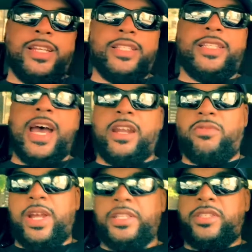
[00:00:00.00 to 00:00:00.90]
is not a
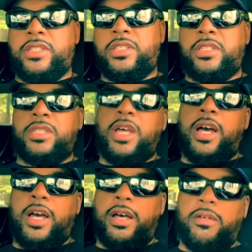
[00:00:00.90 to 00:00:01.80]
racist.
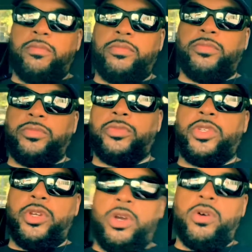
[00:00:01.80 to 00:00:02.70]

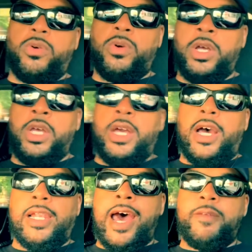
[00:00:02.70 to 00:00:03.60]
You know,
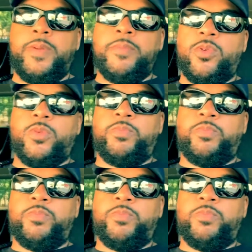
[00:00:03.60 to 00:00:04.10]
a lot of people